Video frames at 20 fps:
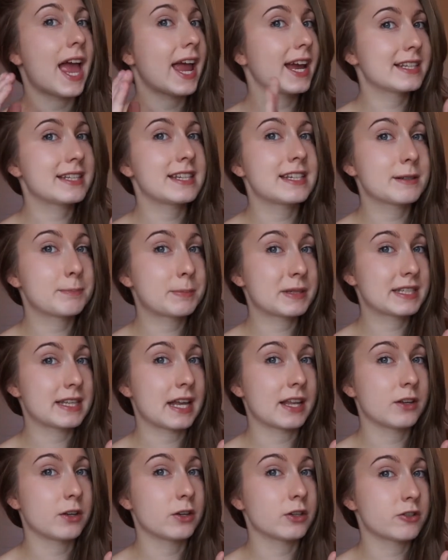
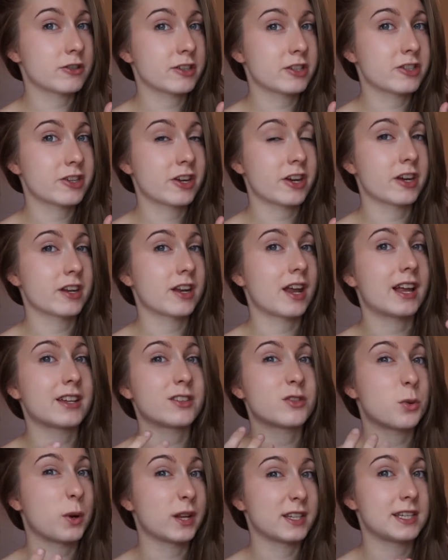80% nutrition
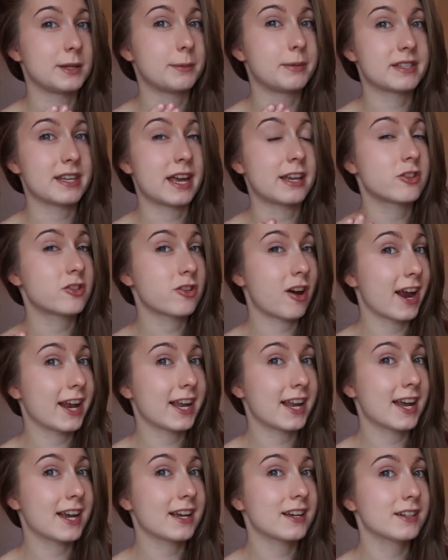and 20%
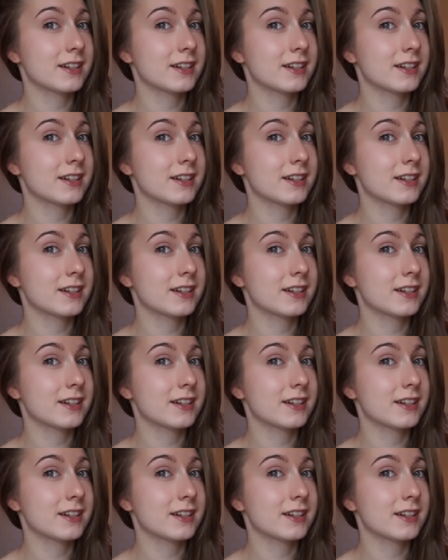training.